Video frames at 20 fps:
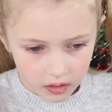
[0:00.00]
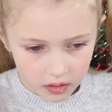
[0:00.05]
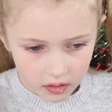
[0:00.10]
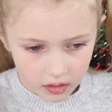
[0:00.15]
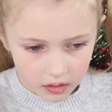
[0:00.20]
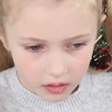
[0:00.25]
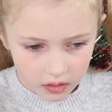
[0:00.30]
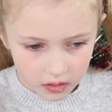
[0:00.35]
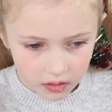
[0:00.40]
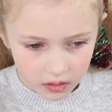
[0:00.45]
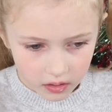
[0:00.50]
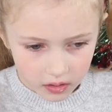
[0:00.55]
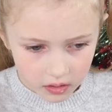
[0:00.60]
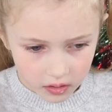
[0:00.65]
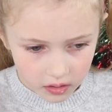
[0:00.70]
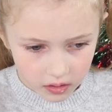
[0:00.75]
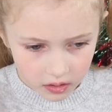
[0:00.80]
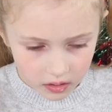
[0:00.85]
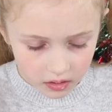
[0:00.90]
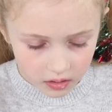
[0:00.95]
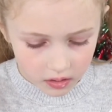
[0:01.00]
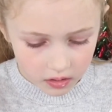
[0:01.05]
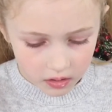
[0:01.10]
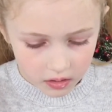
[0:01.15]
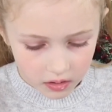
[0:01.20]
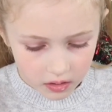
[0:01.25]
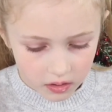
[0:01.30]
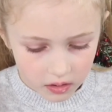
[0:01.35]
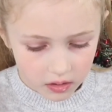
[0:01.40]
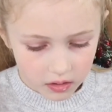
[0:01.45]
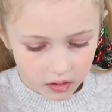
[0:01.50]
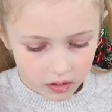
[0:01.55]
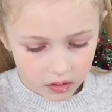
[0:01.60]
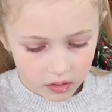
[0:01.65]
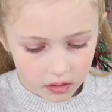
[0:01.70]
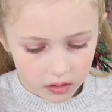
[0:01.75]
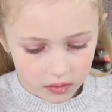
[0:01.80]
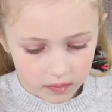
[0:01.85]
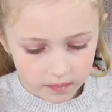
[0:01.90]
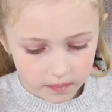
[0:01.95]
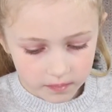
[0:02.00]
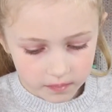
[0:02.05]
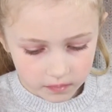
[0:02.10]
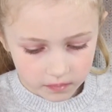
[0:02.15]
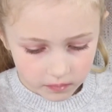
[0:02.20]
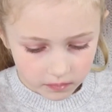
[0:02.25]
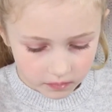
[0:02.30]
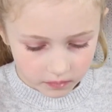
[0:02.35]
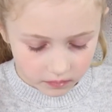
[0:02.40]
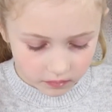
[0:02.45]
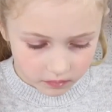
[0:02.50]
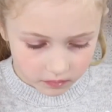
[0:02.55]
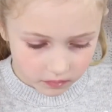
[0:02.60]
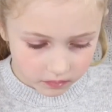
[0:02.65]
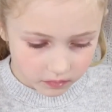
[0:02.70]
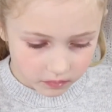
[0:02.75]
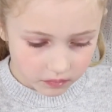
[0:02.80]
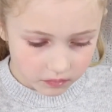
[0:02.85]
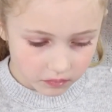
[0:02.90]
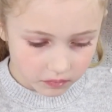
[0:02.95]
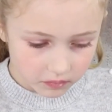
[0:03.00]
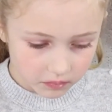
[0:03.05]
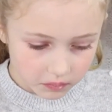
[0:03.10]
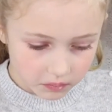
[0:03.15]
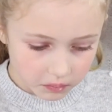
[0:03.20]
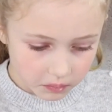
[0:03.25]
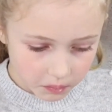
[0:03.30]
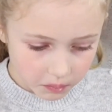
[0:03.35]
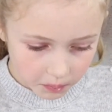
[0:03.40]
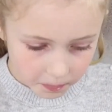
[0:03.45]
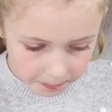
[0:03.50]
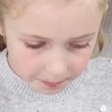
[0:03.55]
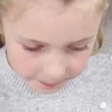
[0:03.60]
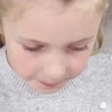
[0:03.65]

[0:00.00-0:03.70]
Again, really making sure that tinsel,